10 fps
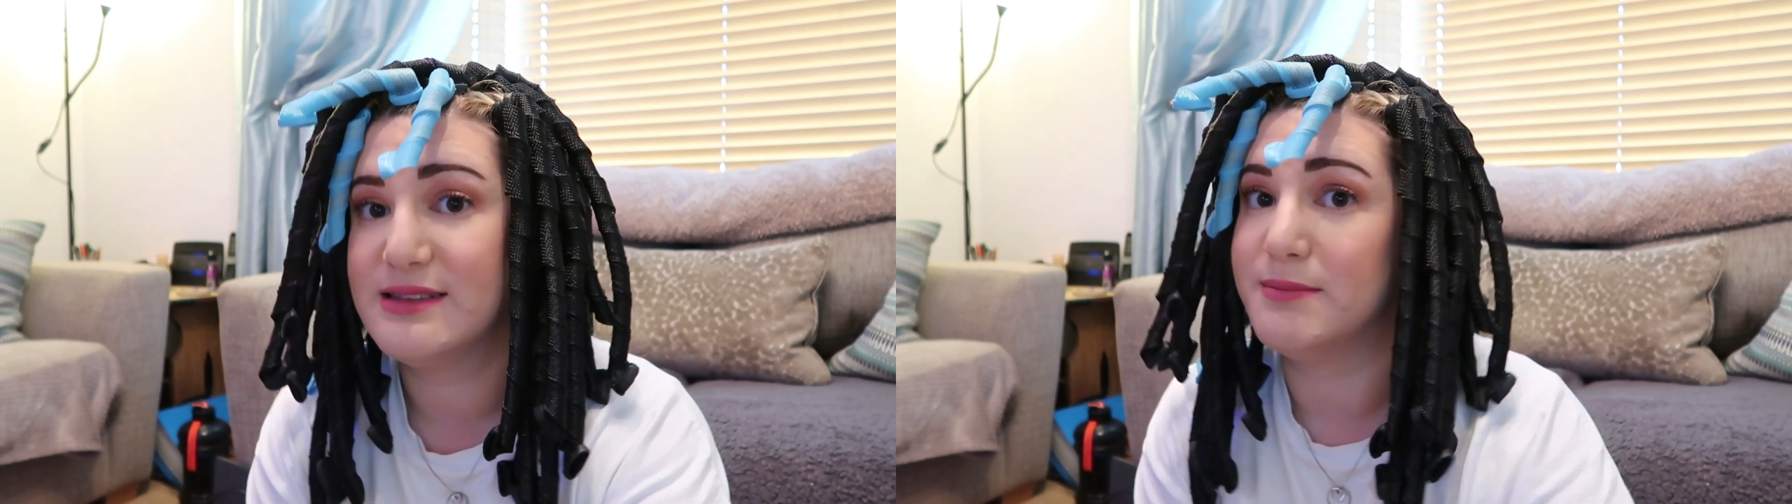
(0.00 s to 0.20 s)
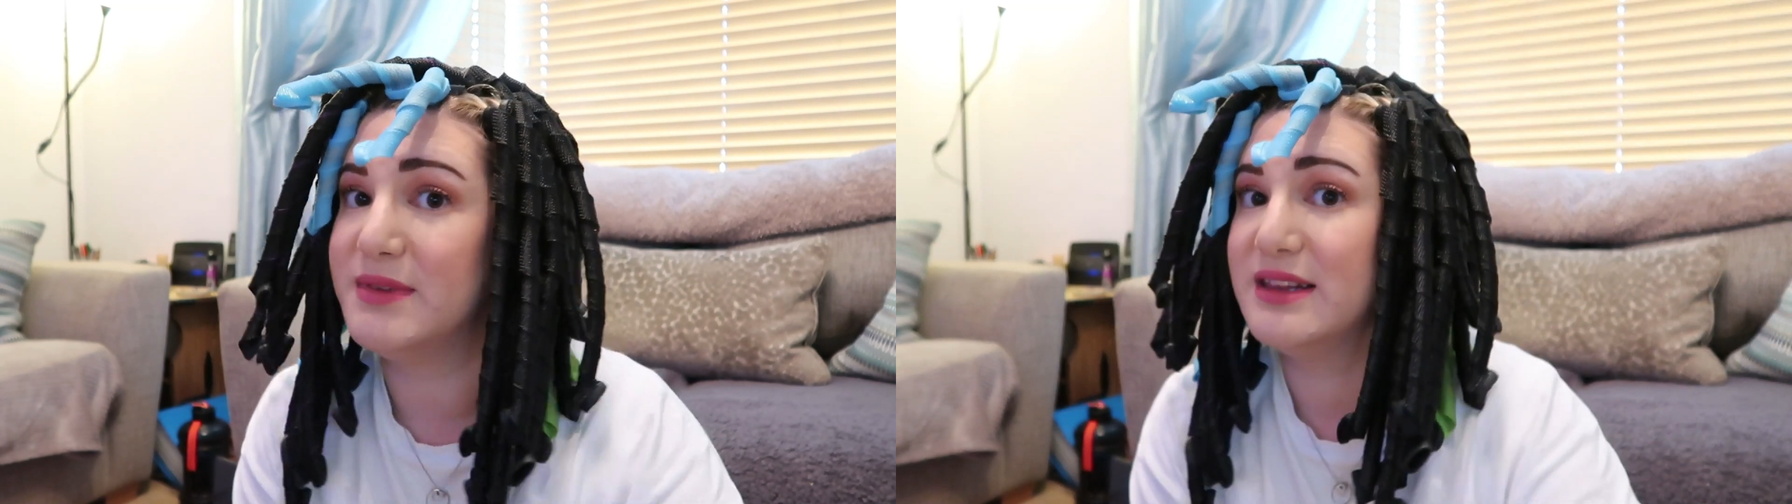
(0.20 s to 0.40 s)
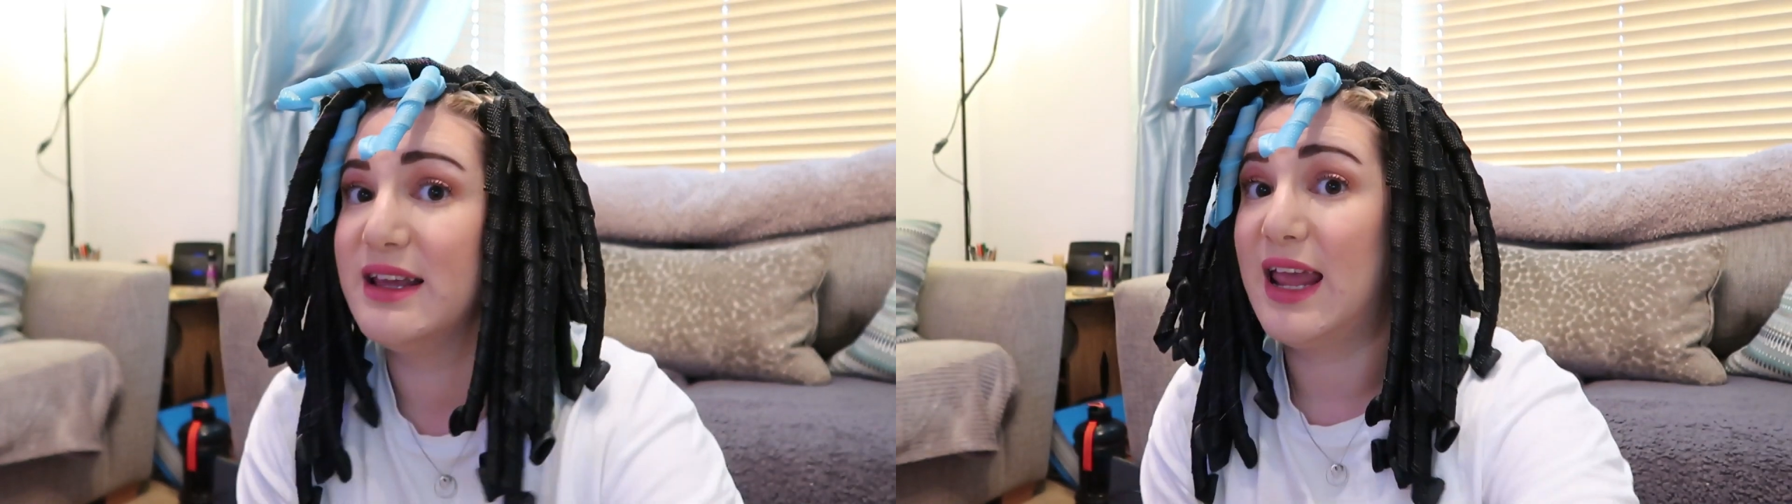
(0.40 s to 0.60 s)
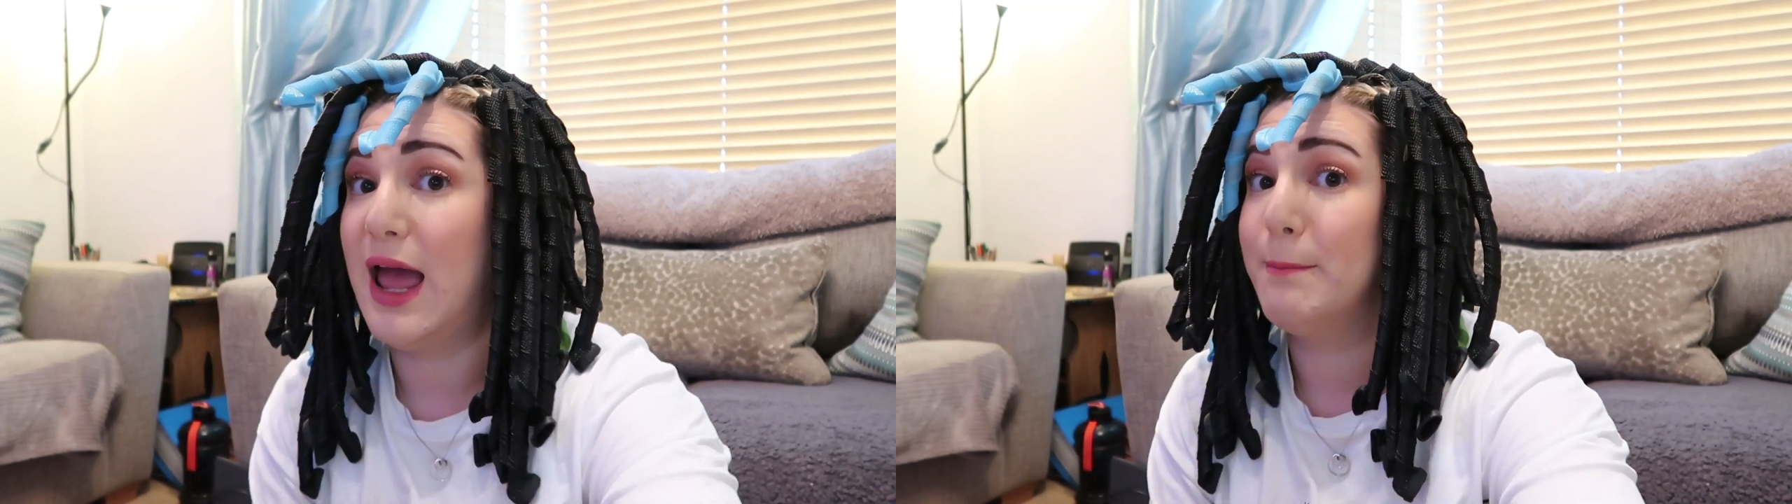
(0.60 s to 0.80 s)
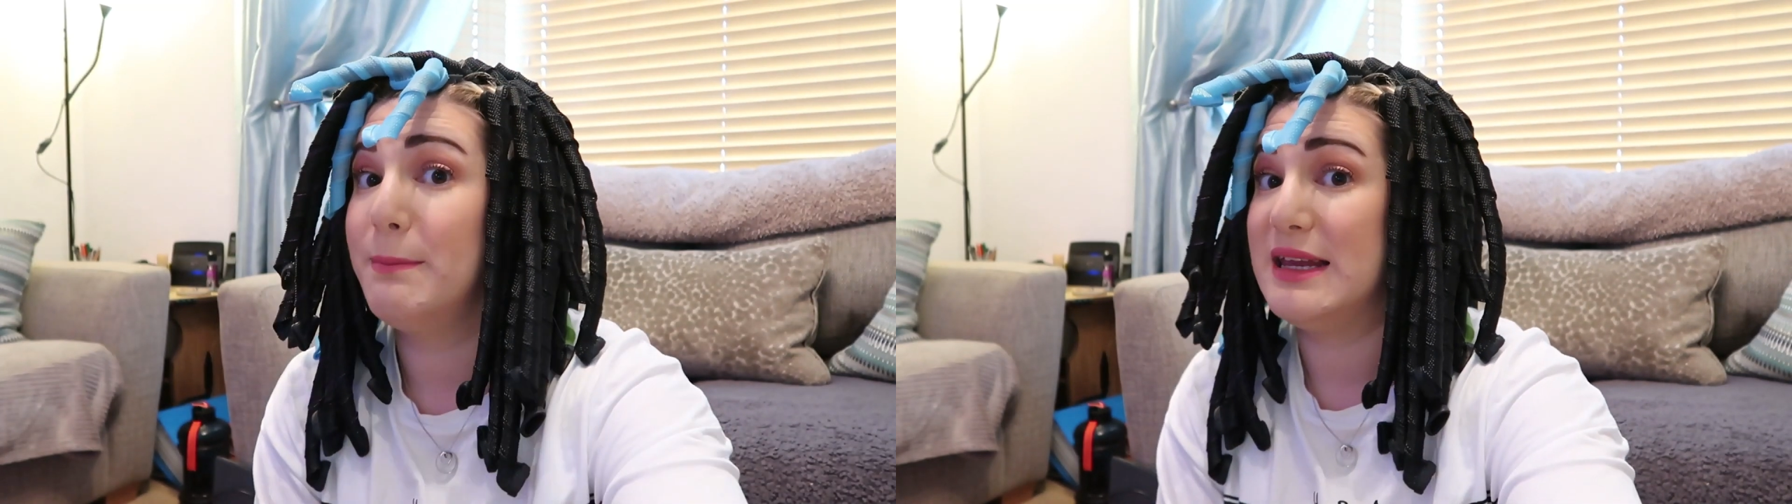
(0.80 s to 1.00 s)
something that
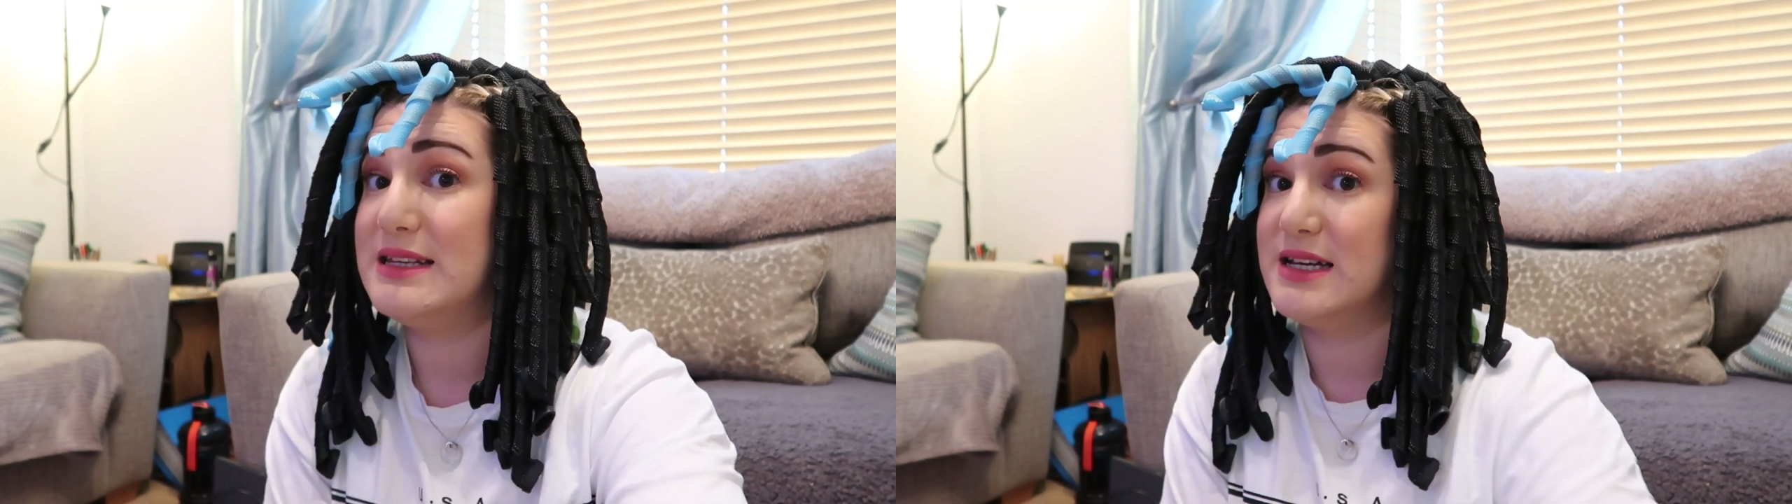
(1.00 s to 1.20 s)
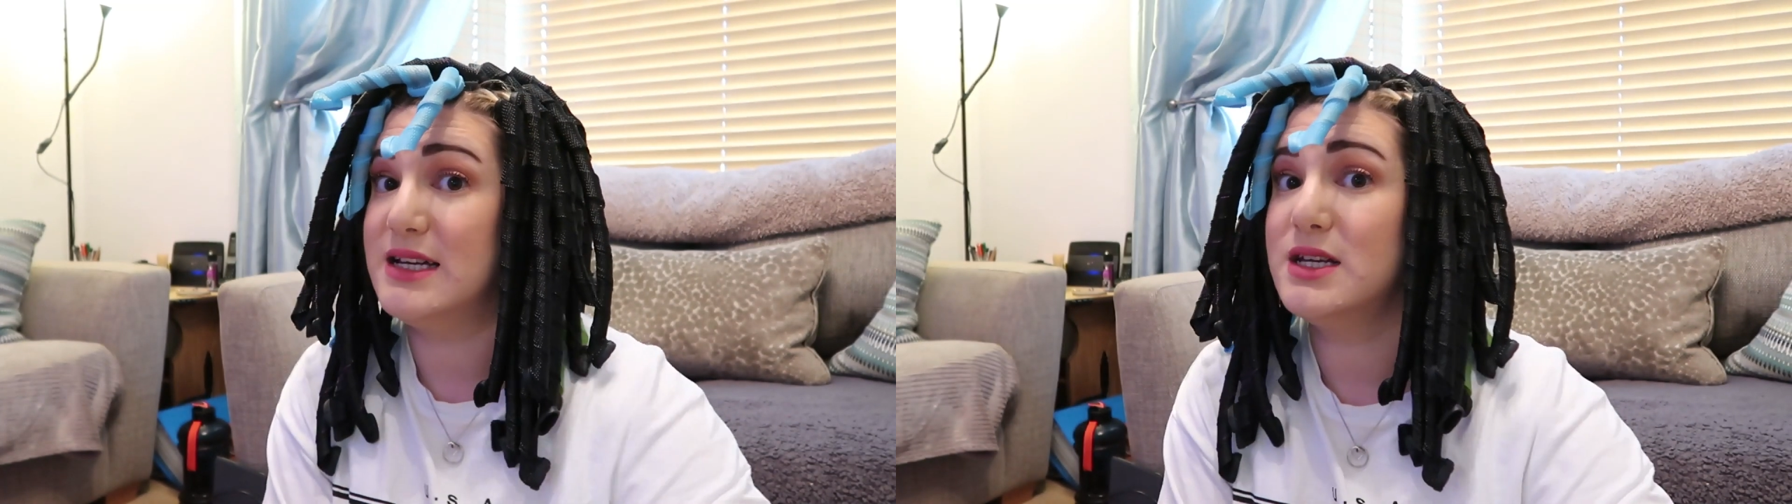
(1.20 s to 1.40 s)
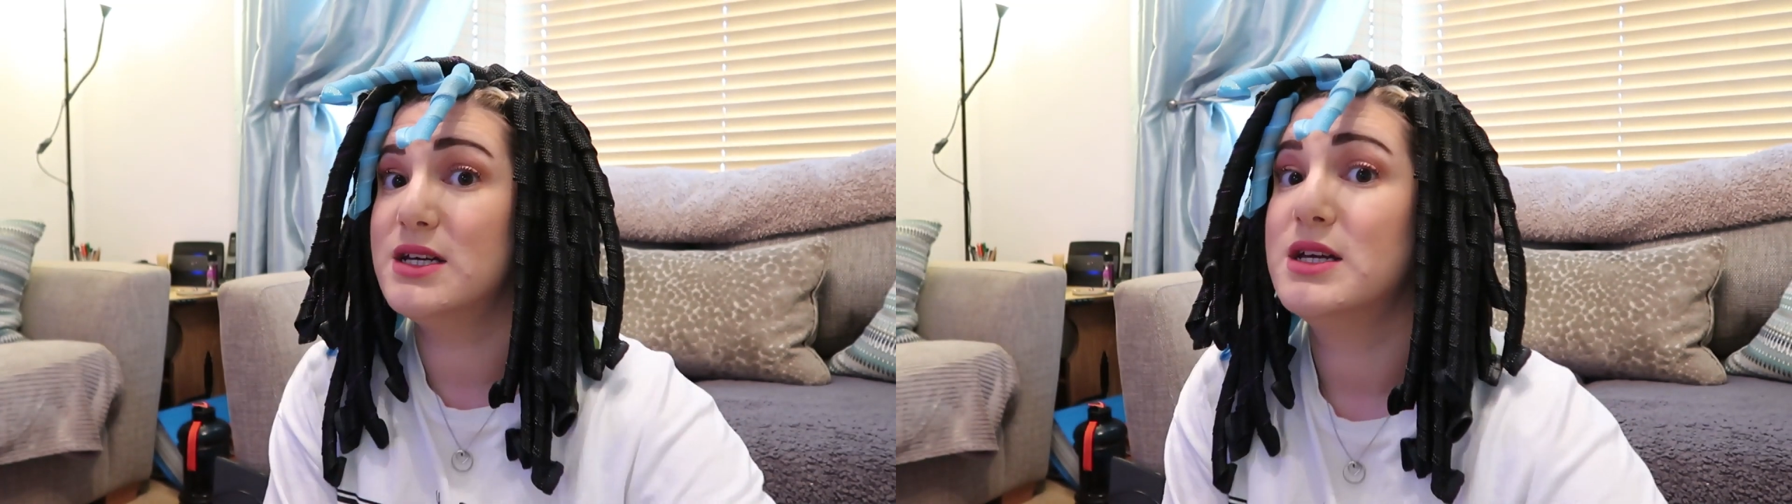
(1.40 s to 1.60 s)
can be done.